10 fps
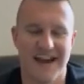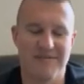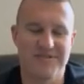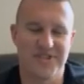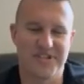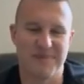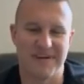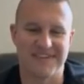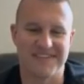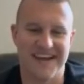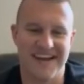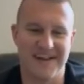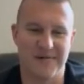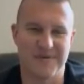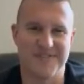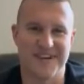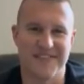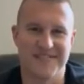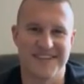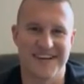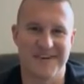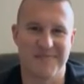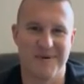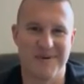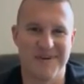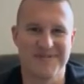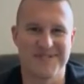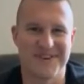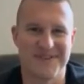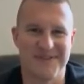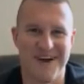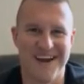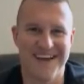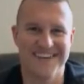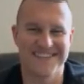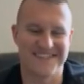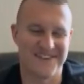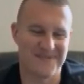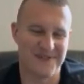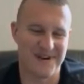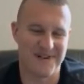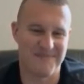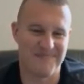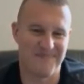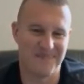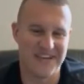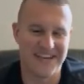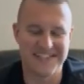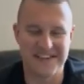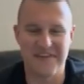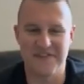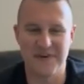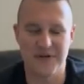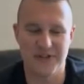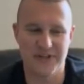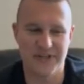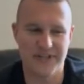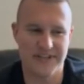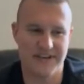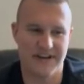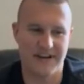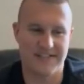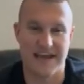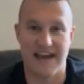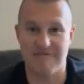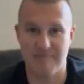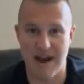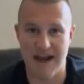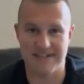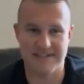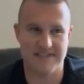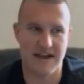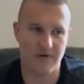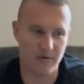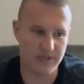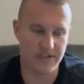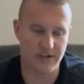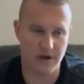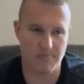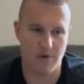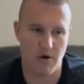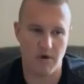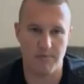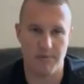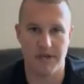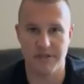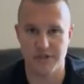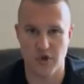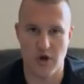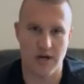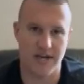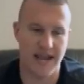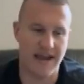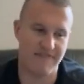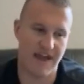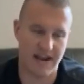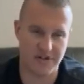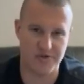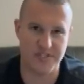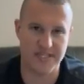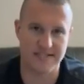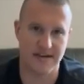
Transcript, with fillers: I was just about to say it almost sounds like what we used to do, right? So uh, it's going to feel good uh, to have practice not only in the cup car but in the truck and have that extra seat